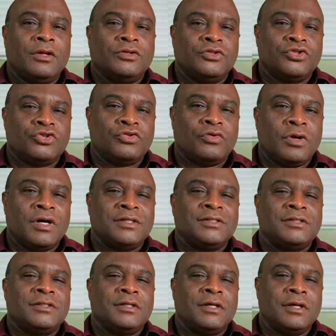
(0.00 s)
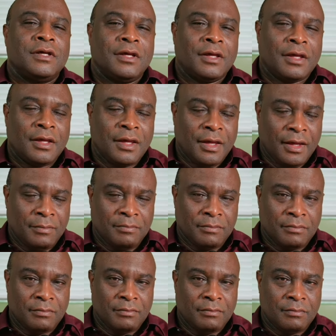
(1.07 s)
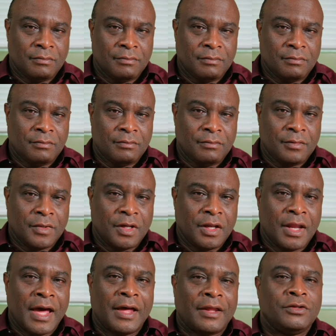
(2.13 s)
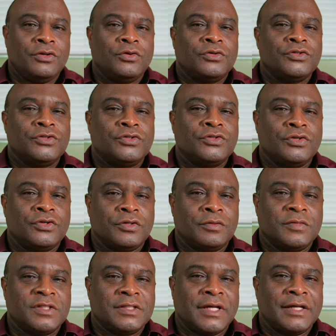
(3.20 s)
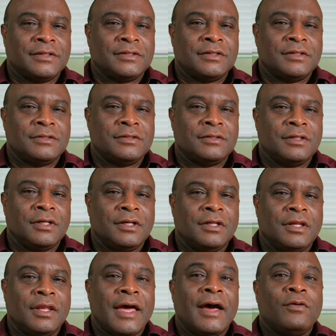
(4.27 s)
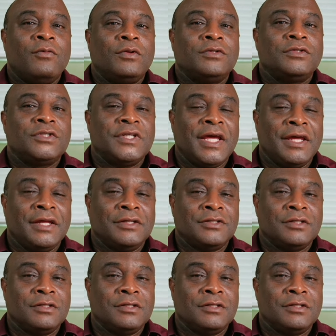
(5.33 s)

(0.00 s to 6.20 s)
Trust him not your circumstances. That will change.